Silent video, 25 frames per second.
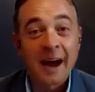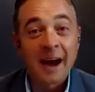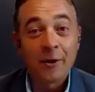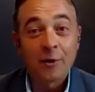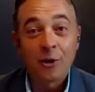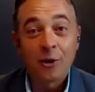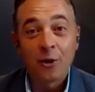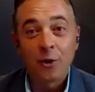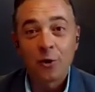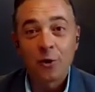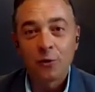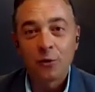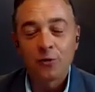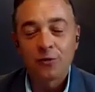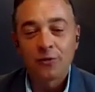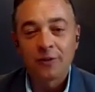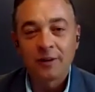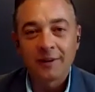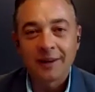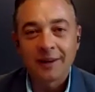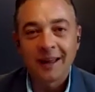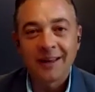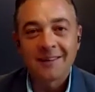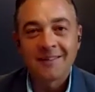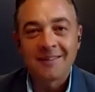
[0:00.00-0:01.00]
Gaudio, who's
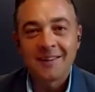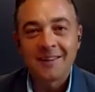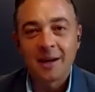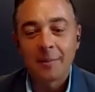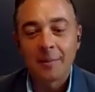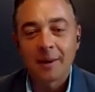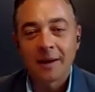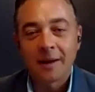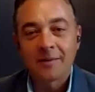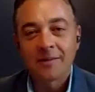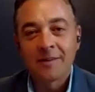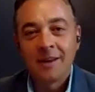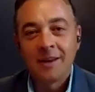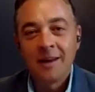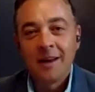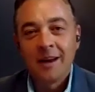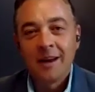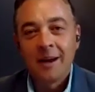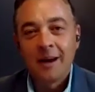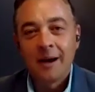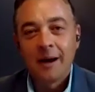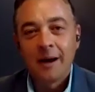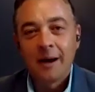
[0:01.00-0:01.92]
still at TMS,